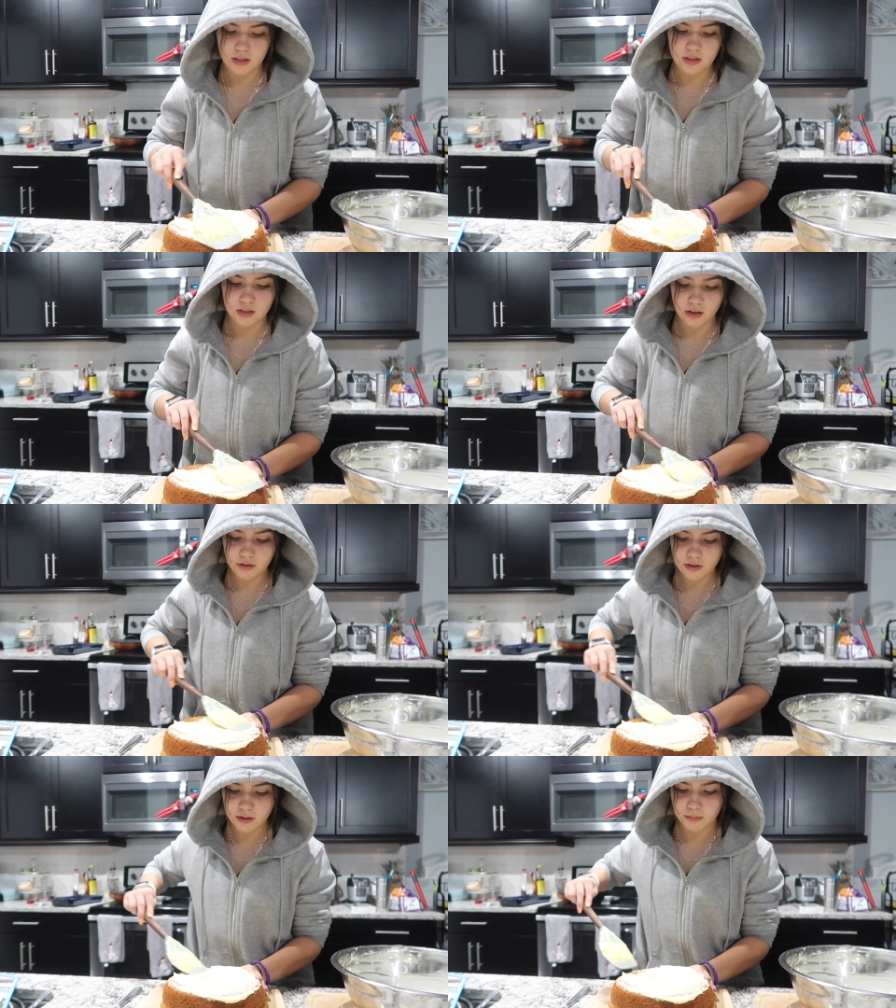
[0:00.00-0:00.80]
It's not
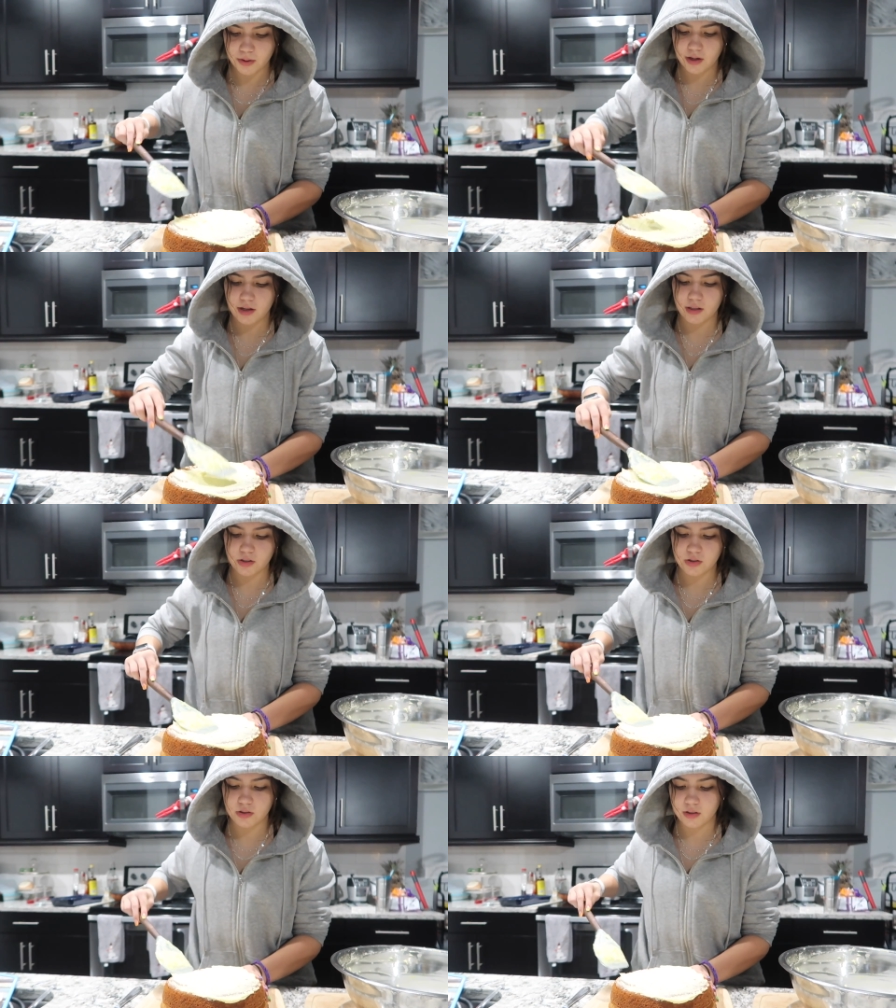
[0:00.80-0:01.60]
looking bad
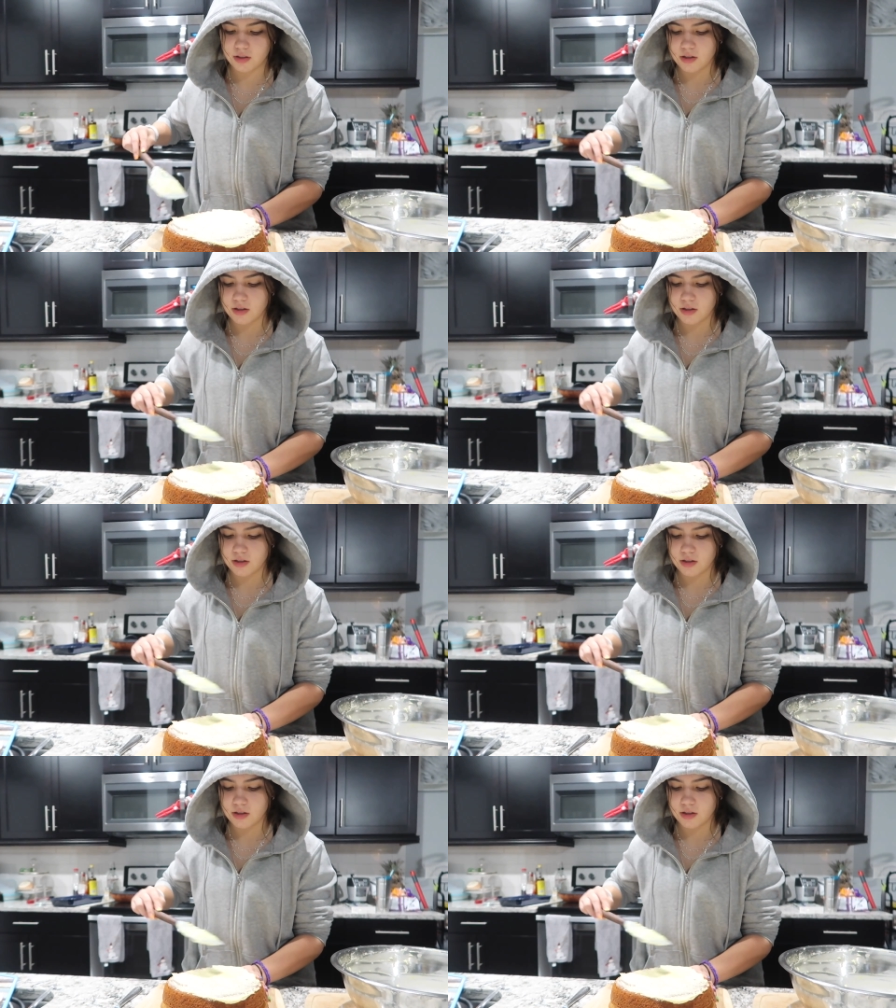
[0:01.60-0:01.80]
actually.